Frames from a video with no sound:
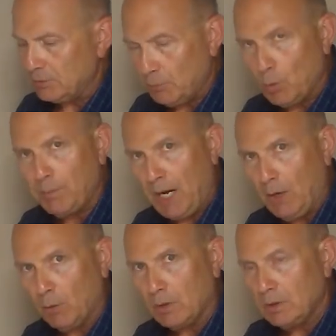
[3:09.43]
more
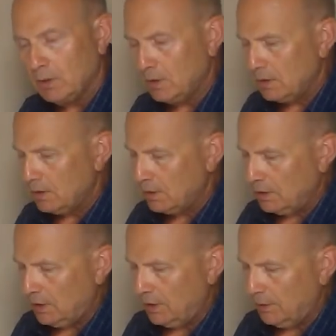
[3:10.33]
power.
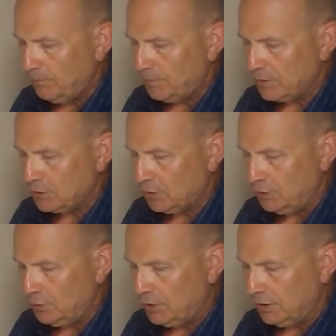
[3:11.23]
So
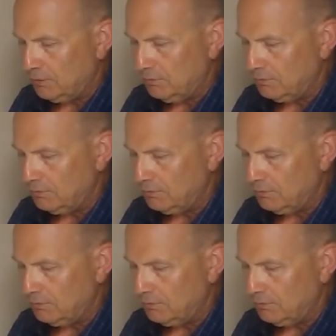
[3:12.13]
you could